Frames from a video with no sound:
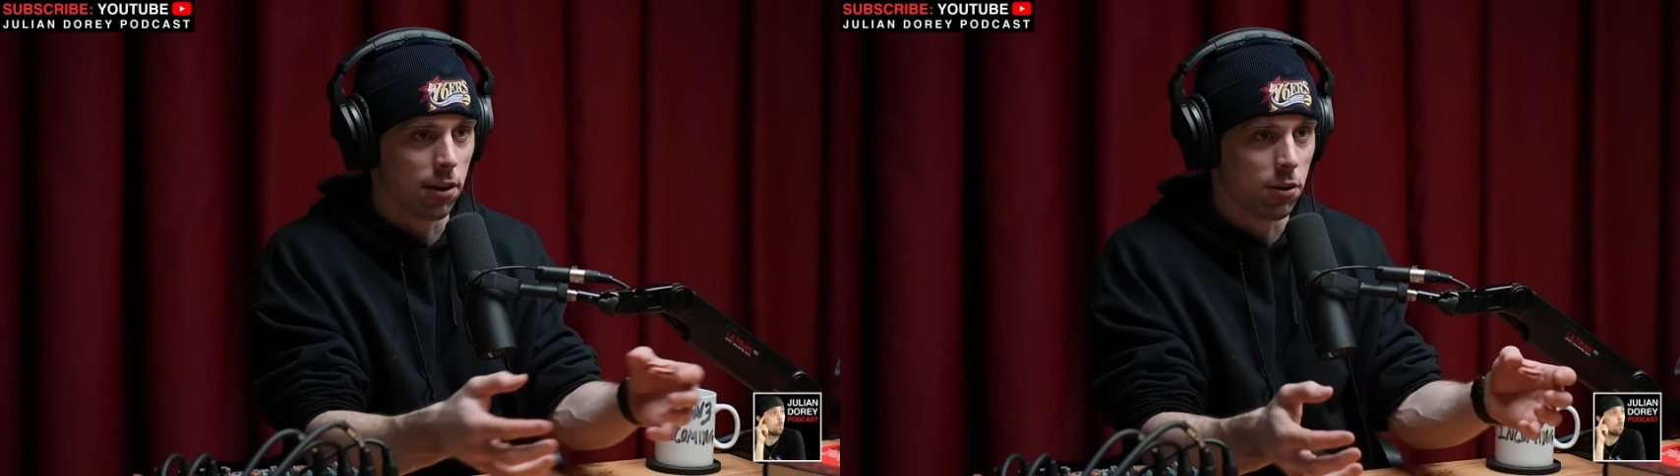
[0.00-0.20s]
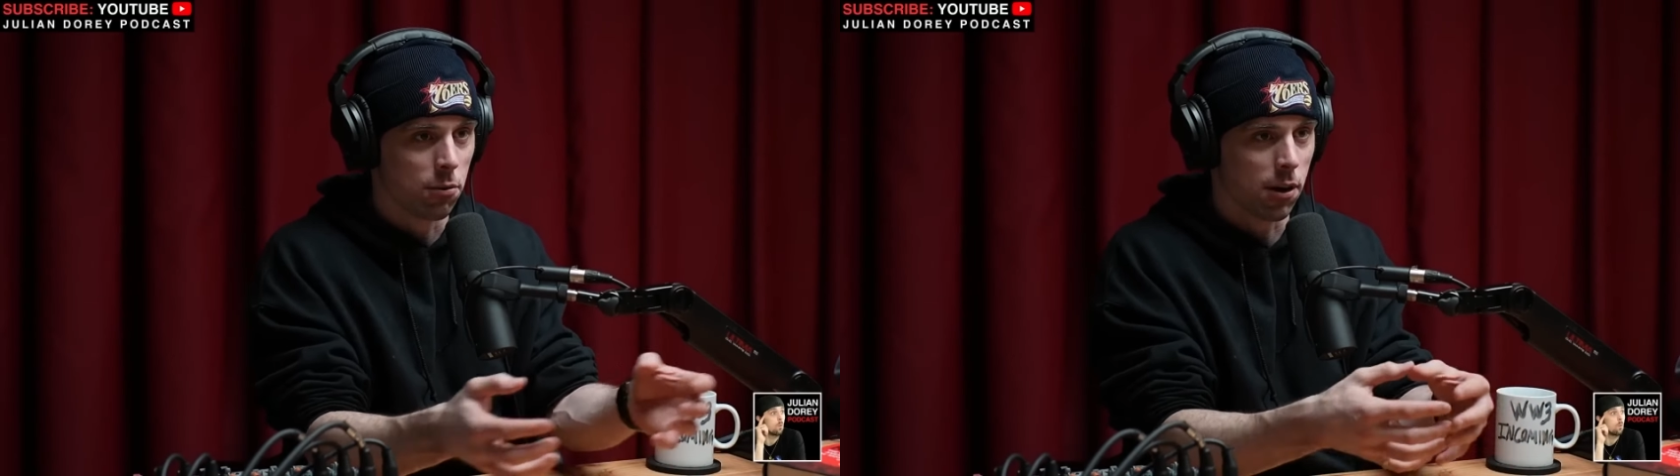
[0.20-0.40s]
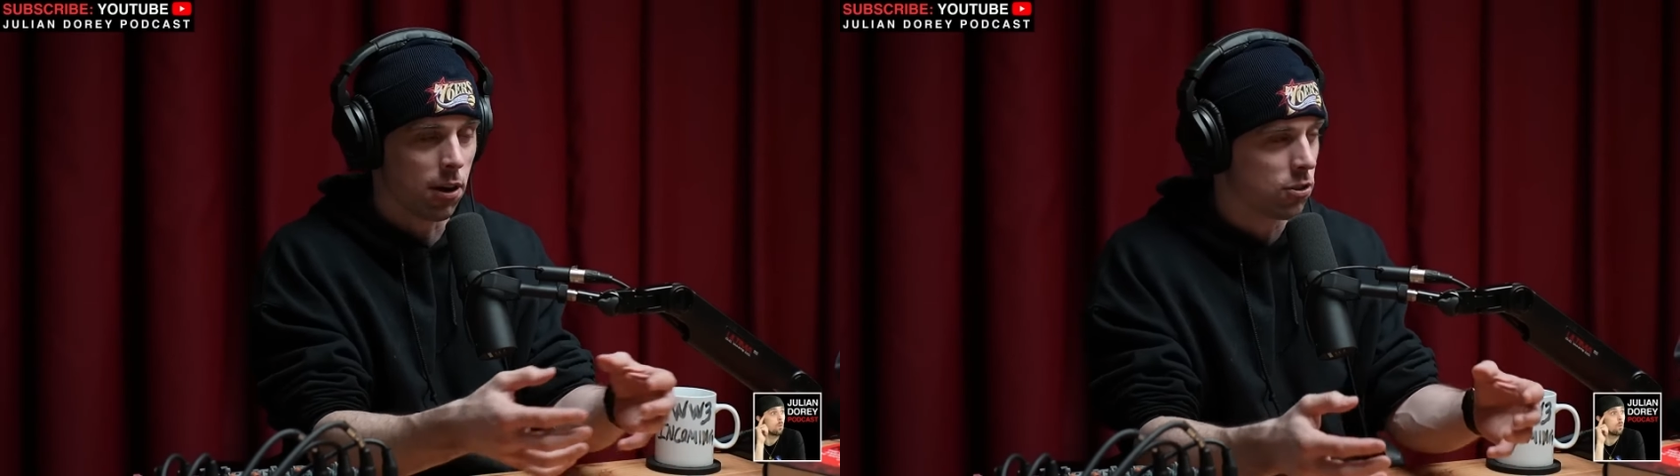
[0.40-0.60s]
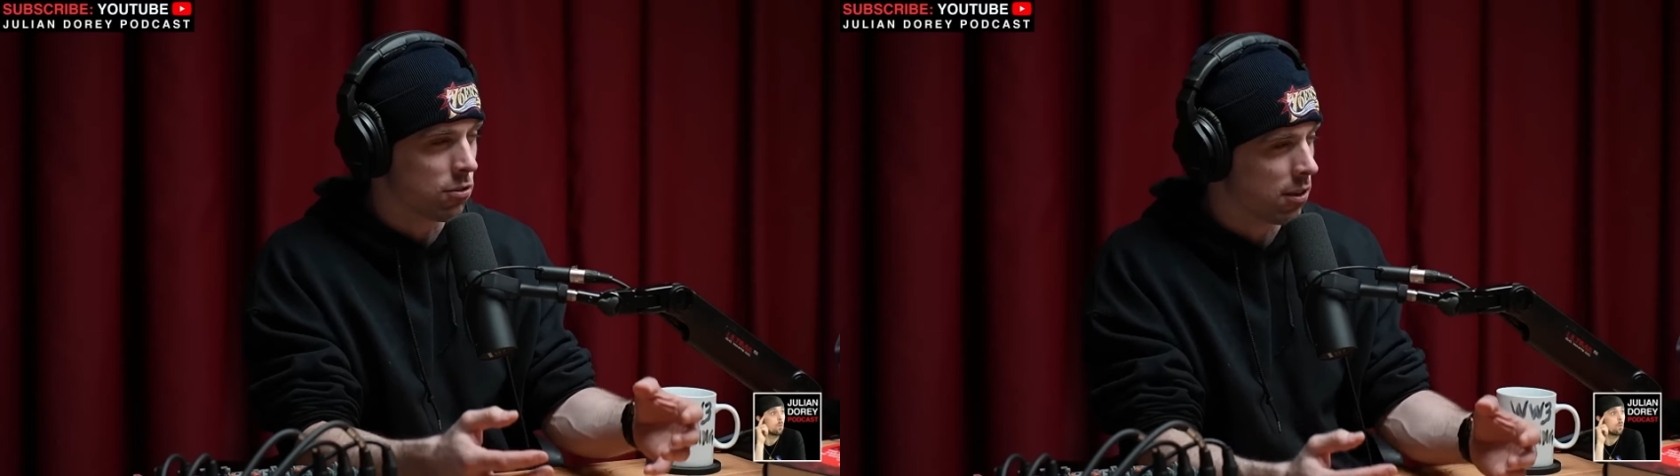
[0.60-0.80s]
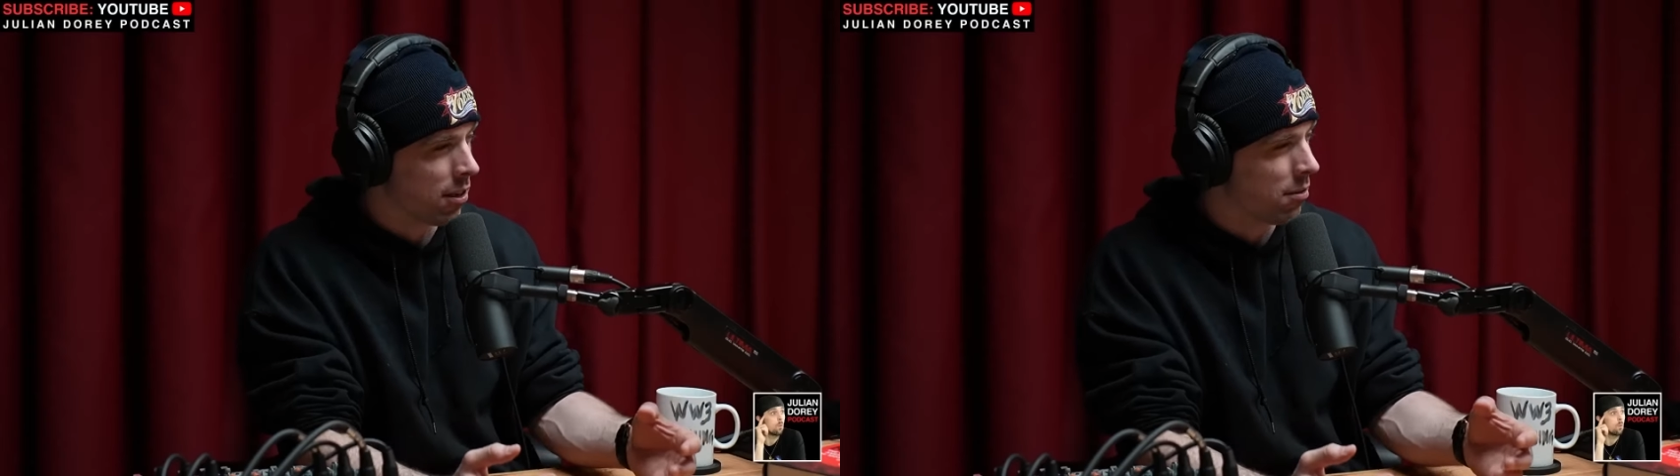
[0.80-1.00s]
into a
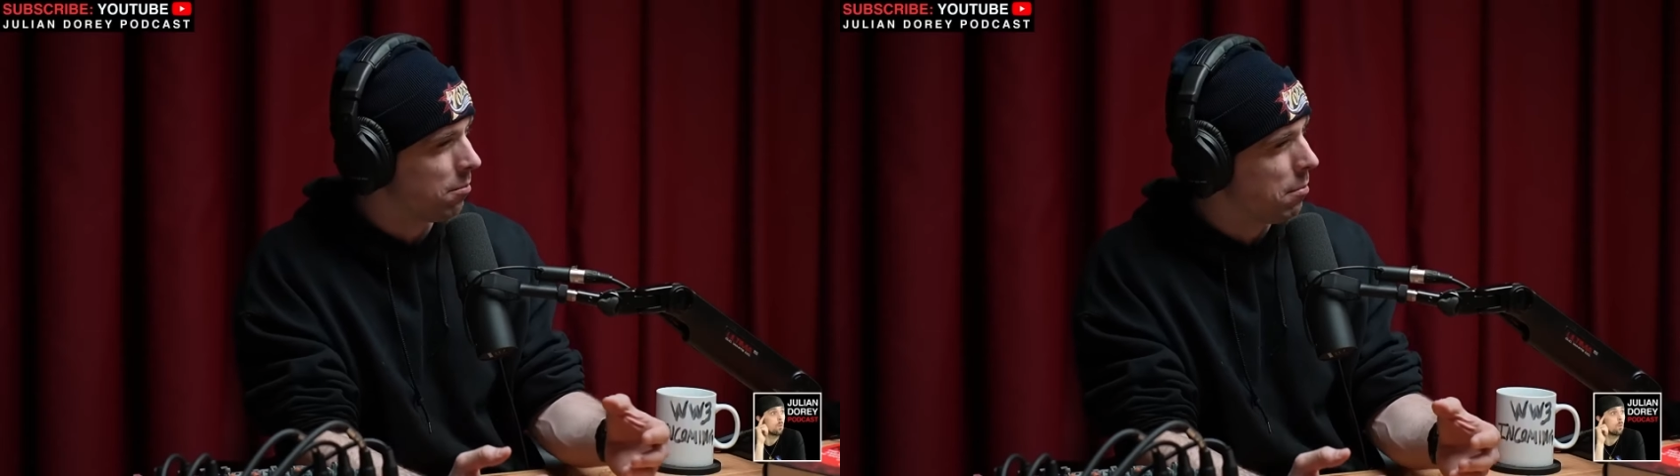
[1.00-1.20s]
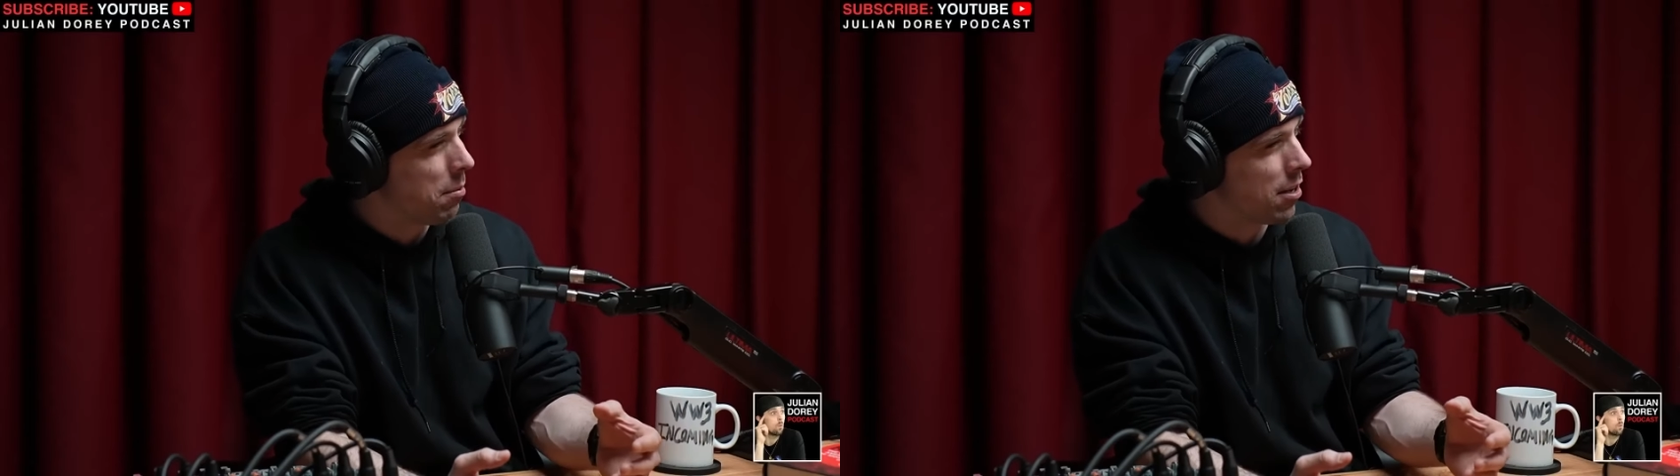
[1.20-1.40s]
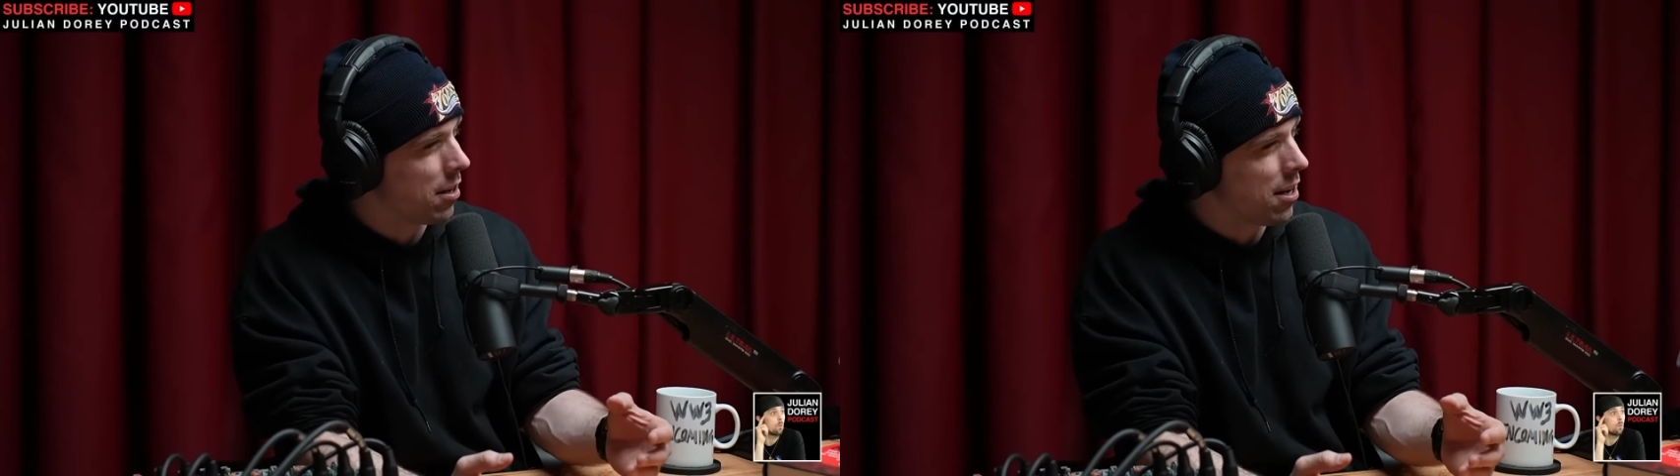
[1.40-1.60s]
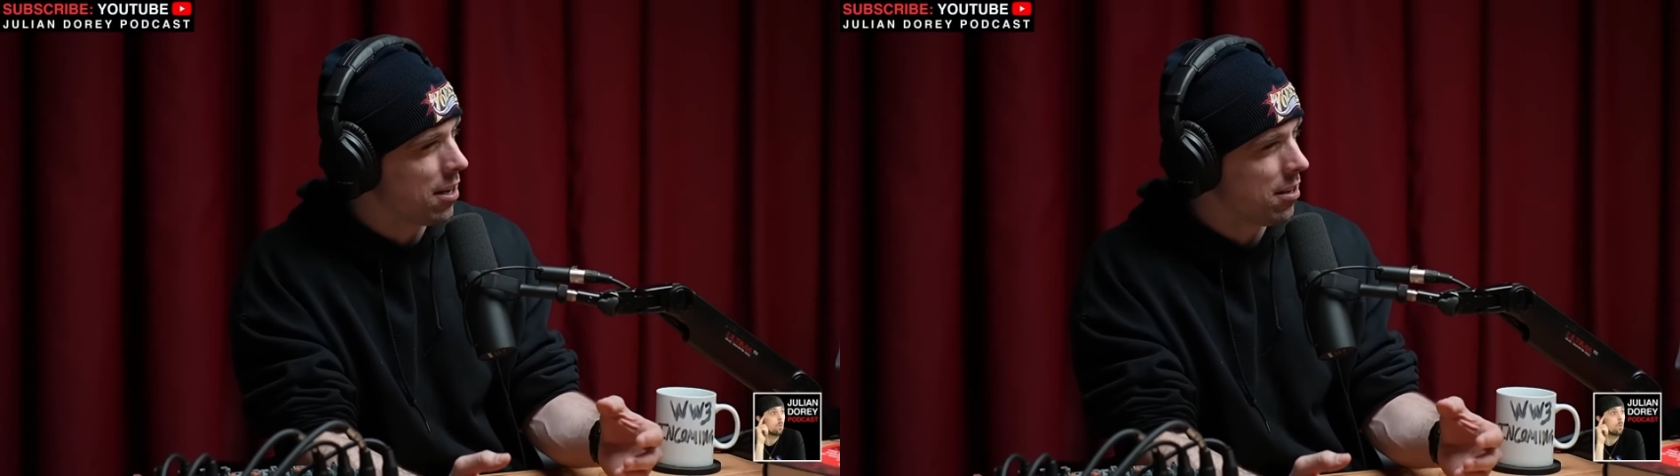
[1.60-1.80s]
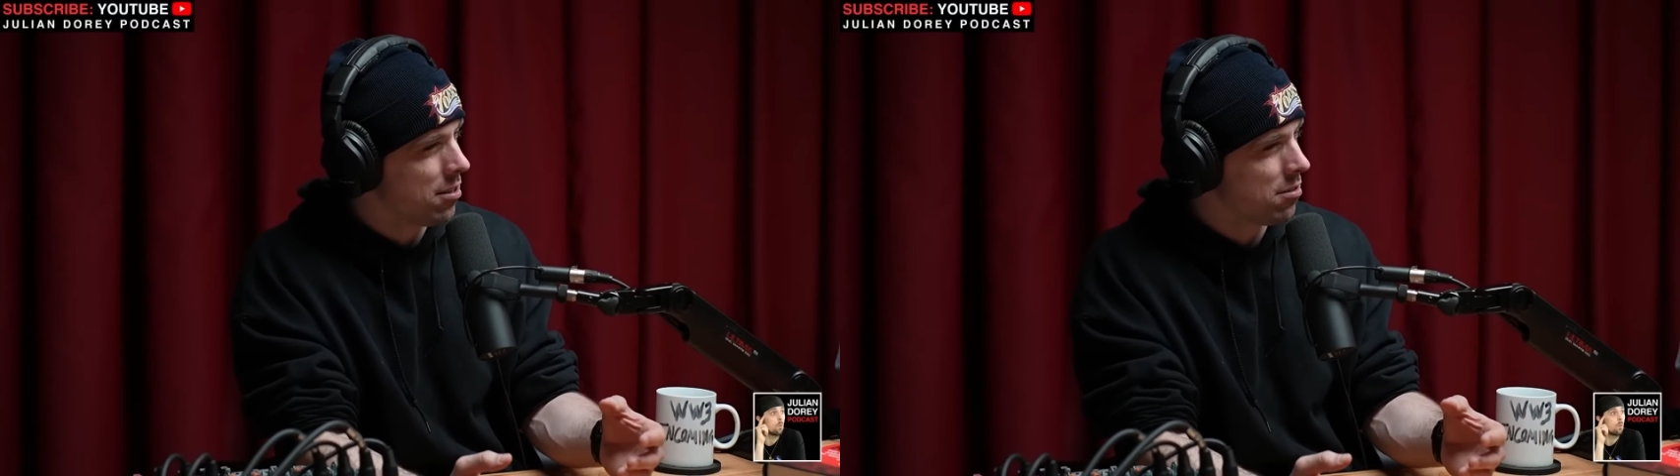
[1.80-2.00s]
country in maybe the
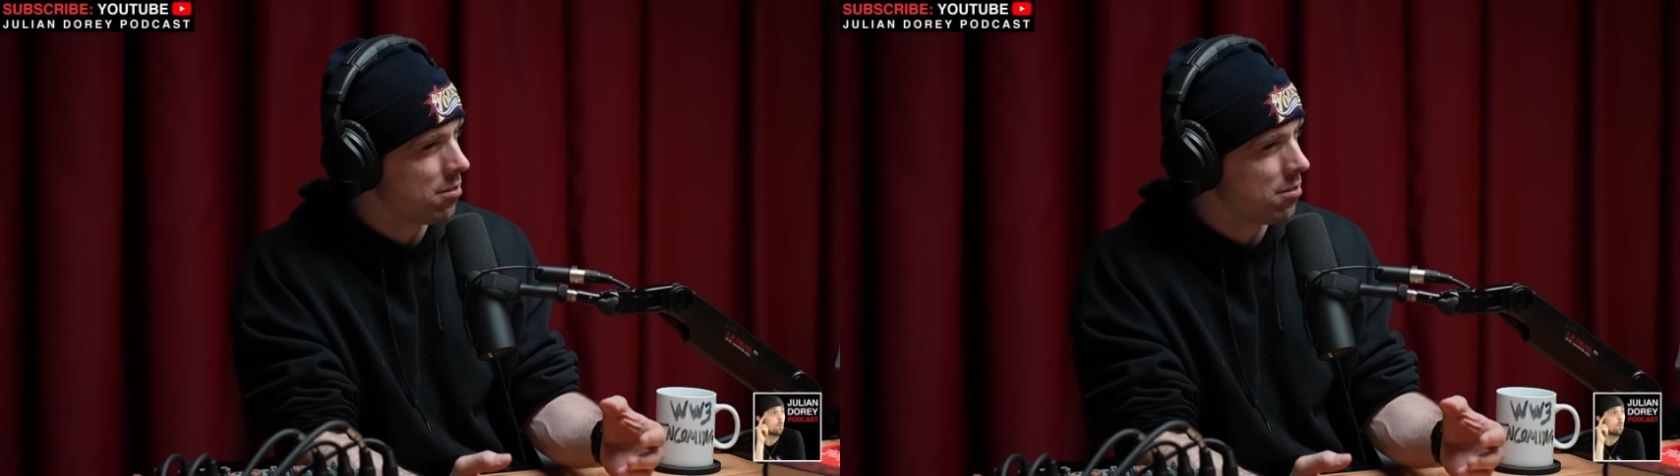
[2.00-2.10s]
90s,